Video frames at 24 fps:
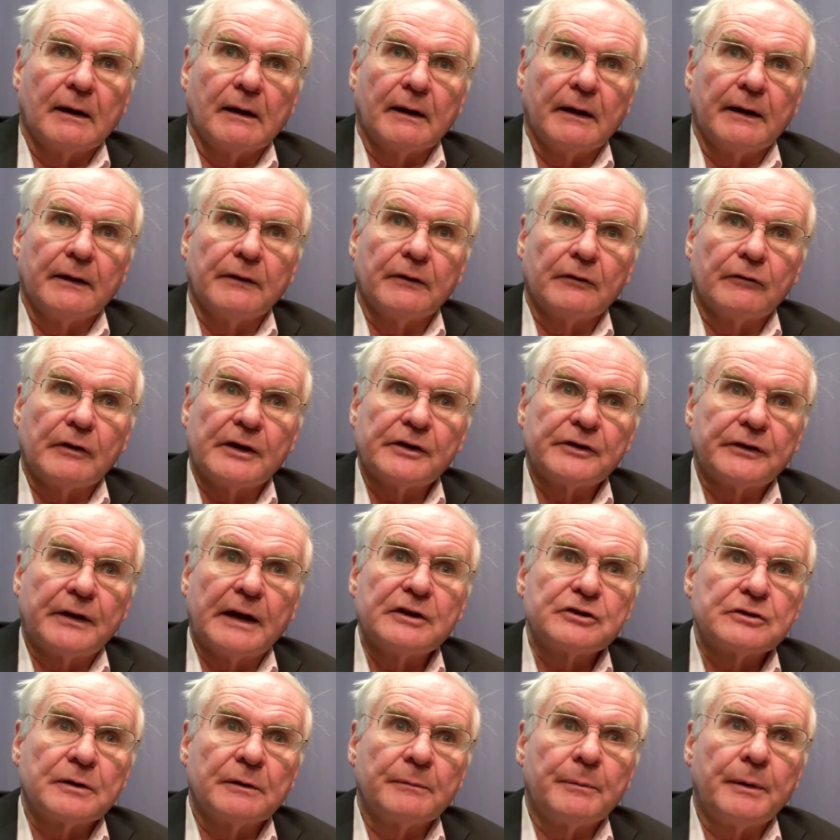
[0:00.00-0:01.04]
in the
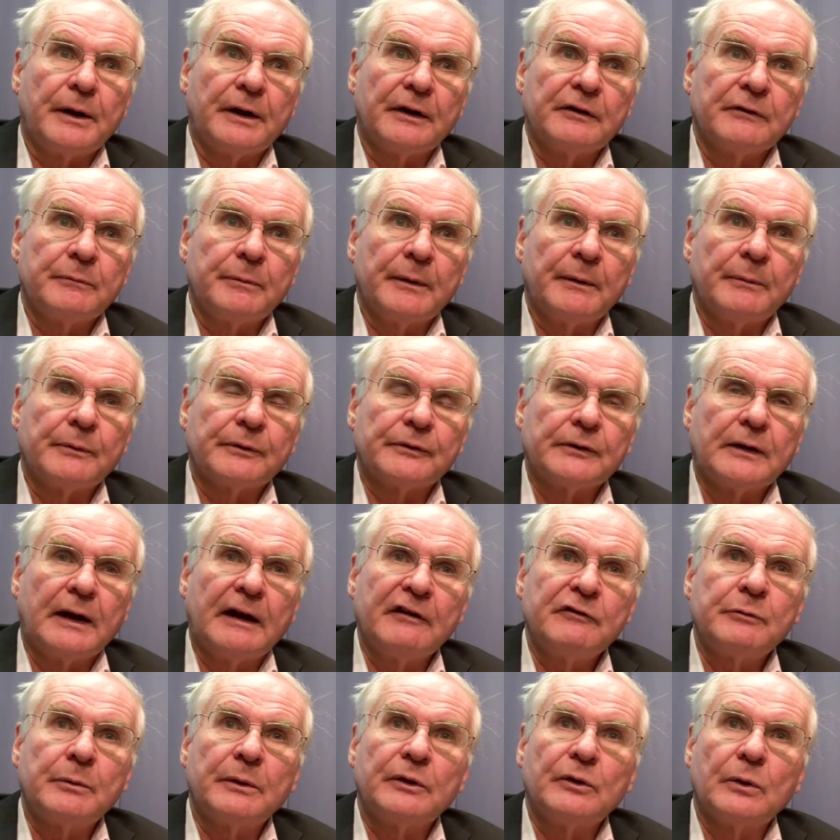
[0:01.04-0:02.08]
residential part of people's
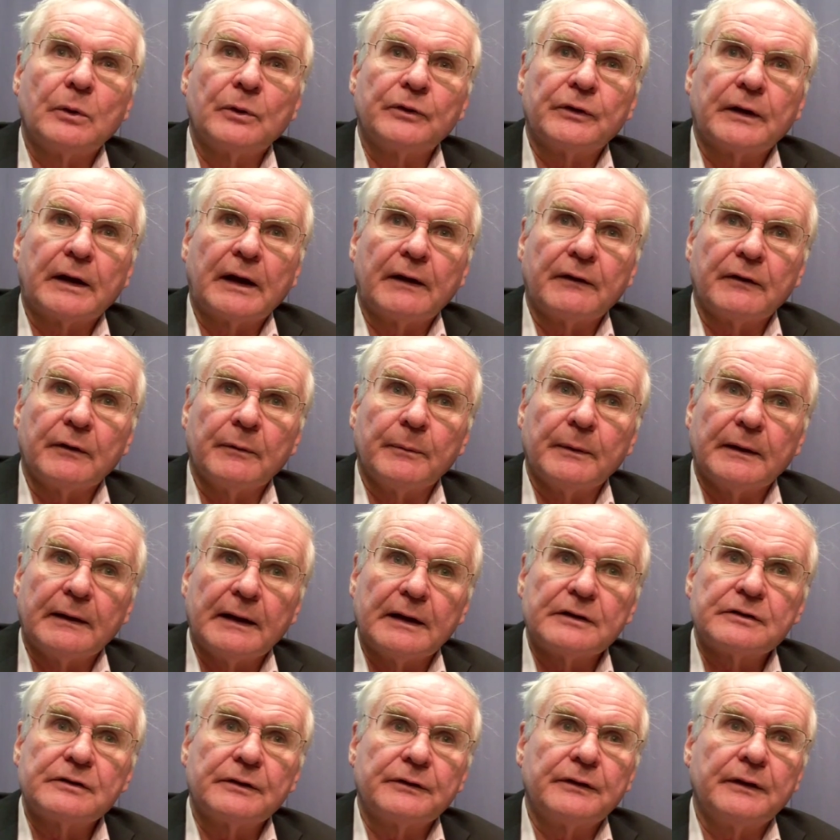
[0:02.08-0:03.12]
lives, but you also get them in
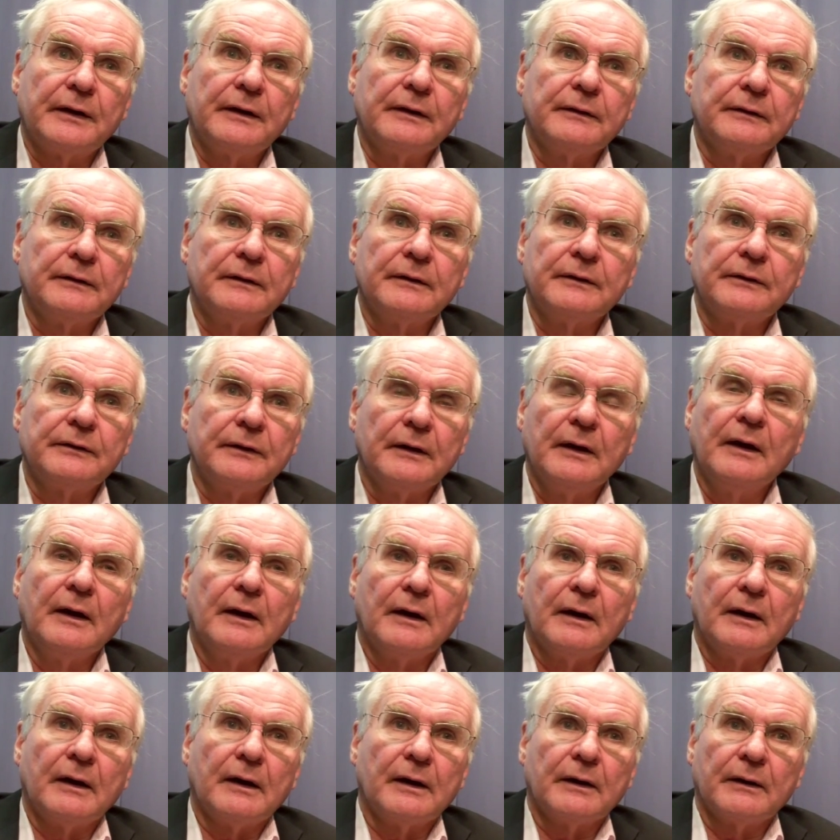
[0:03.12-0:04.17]
leisure centres,
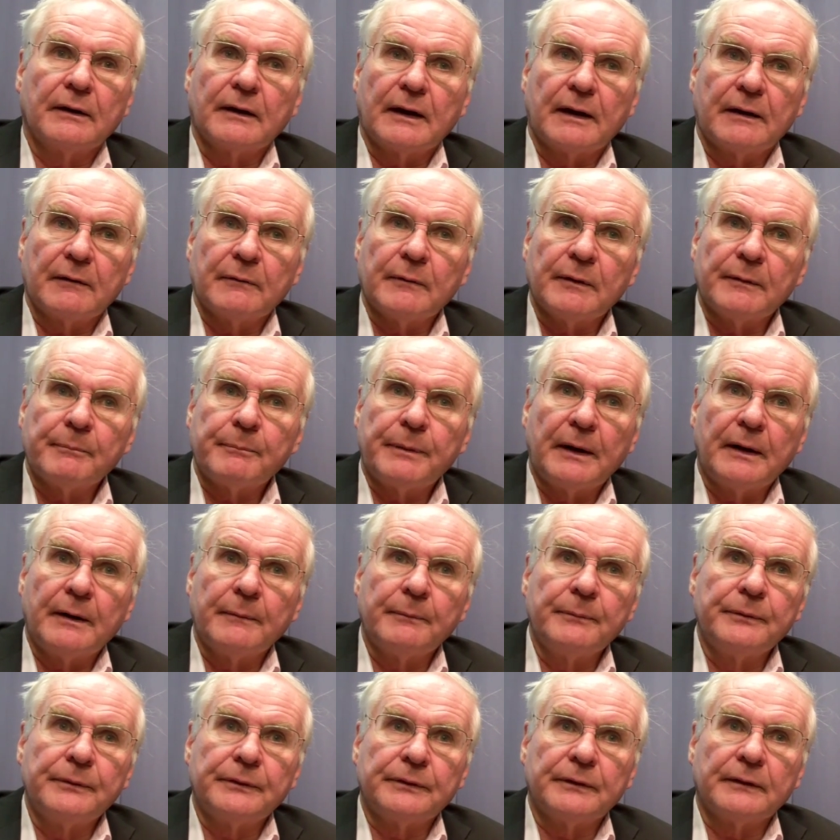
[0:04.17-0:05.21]
you get them in
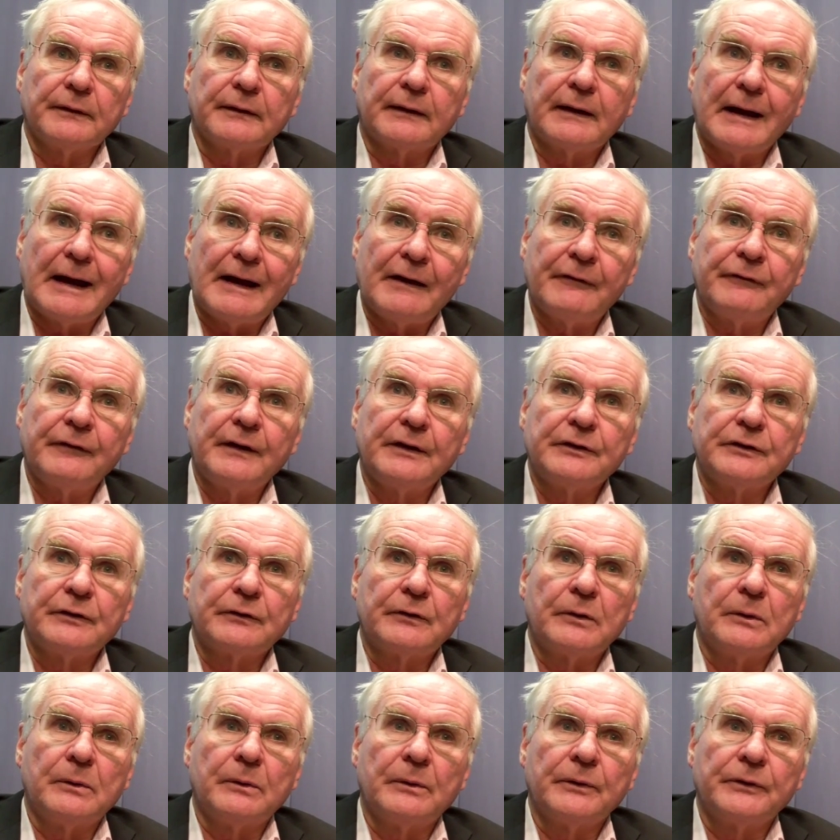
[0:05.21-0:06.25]
pubs and cafes,
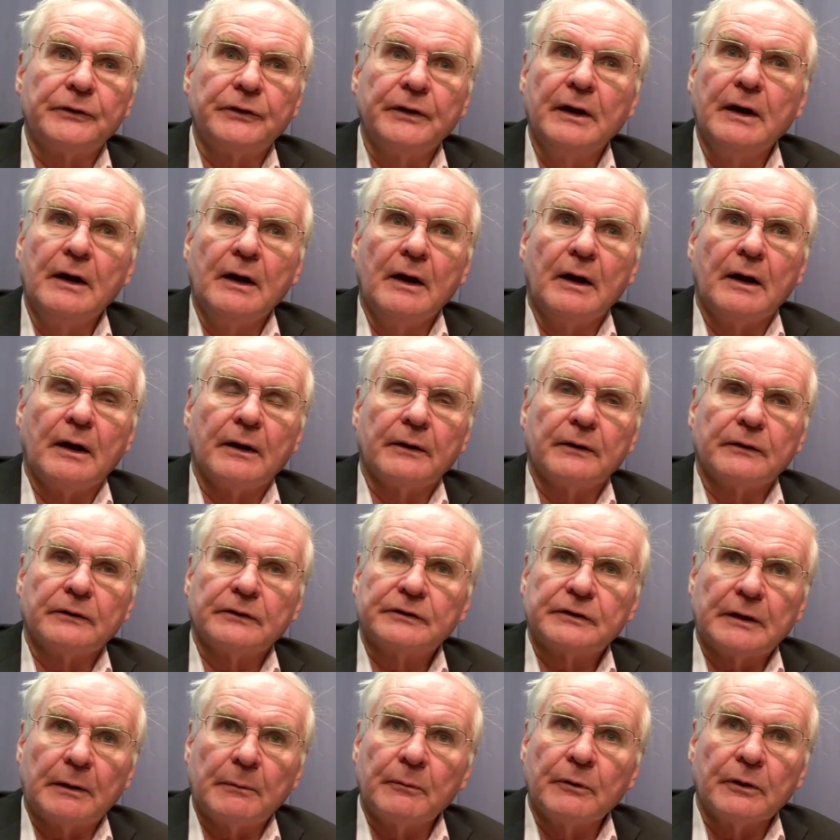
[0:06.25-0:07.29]
of course.
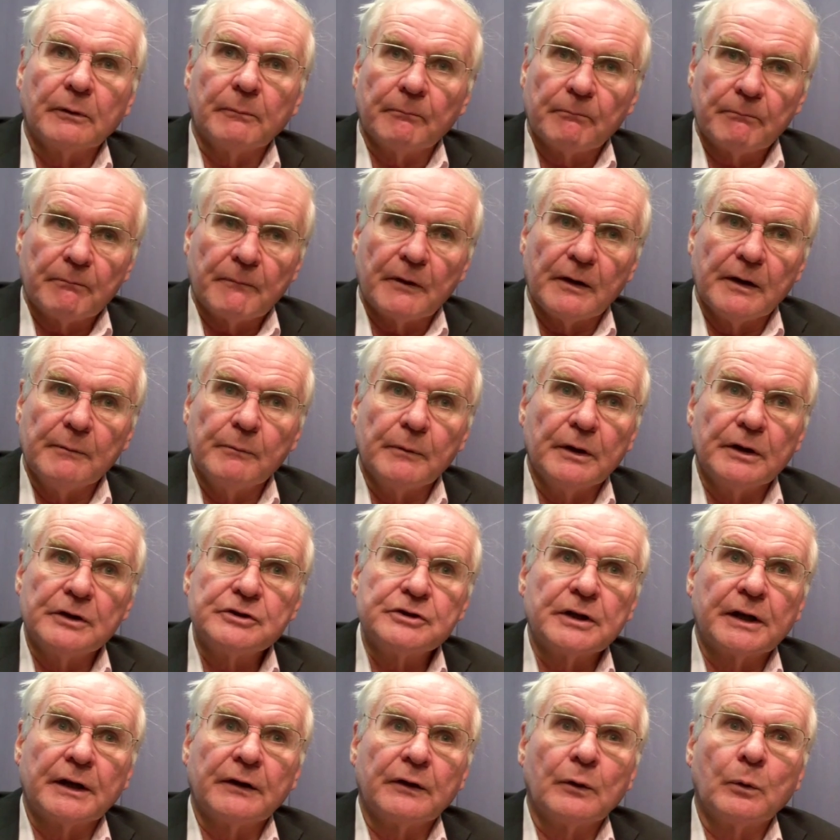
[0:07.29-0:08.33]
Some are
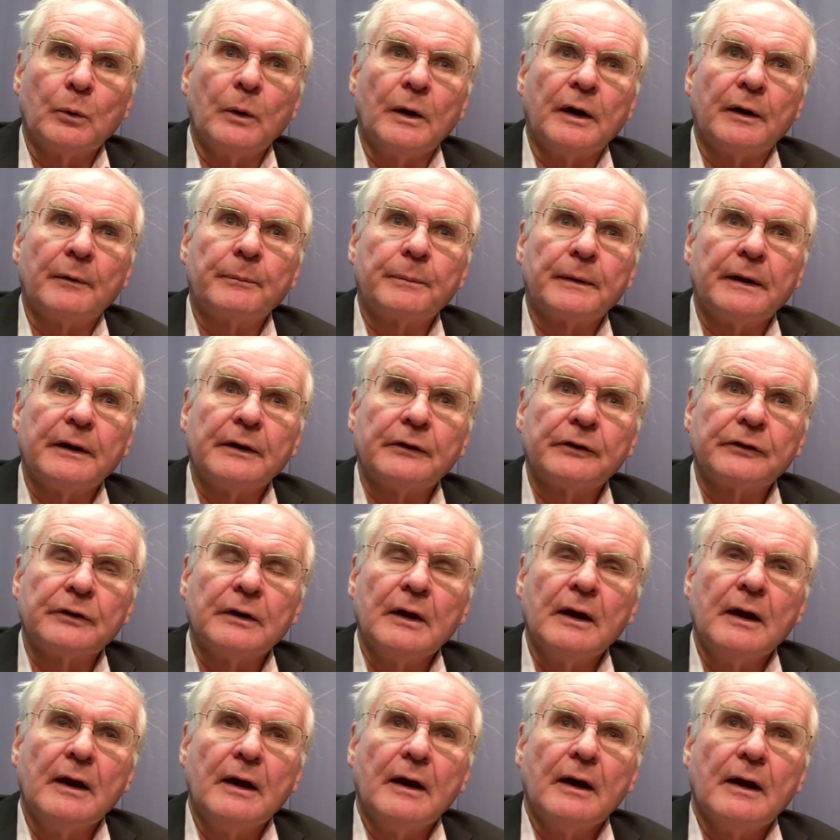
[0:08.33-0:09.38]
emerging in the workplace,
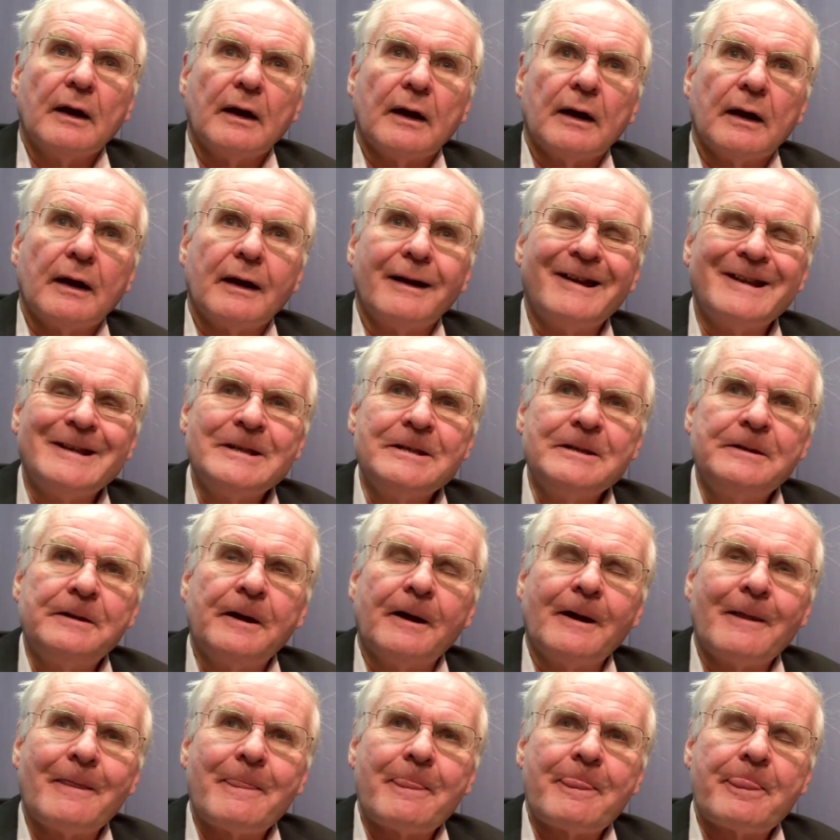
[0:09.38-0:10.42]
and
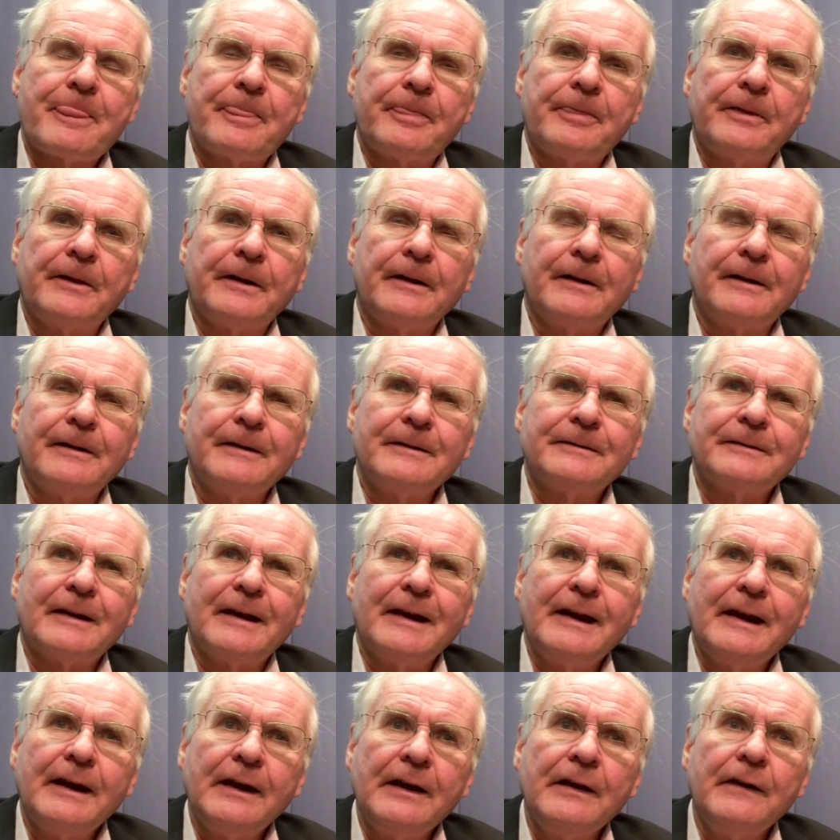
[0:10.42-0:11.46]
there is a
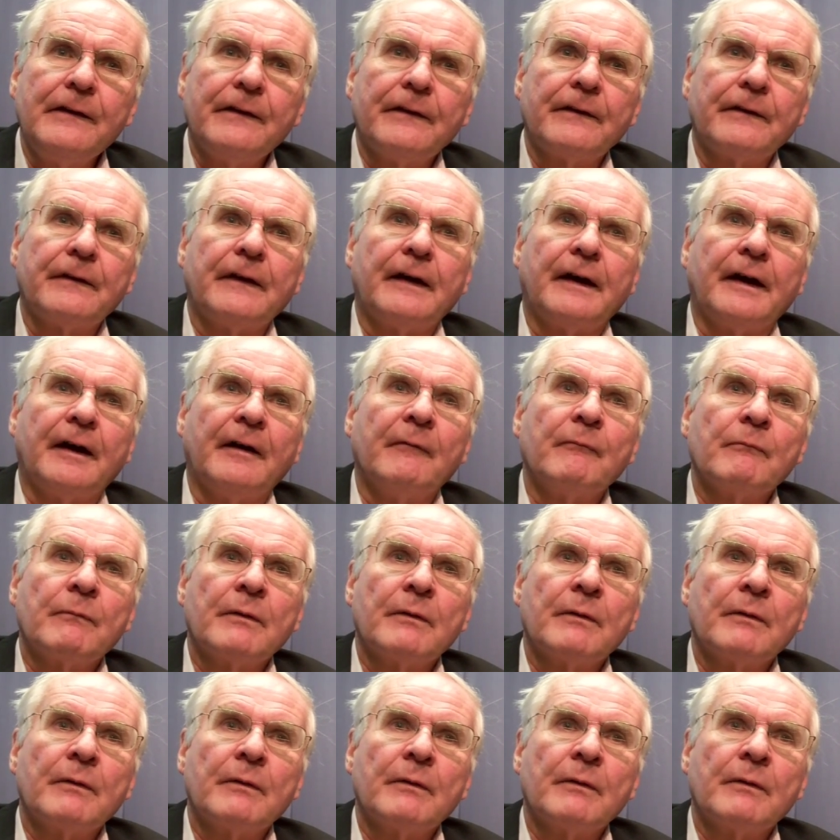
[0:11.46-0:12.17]
hint there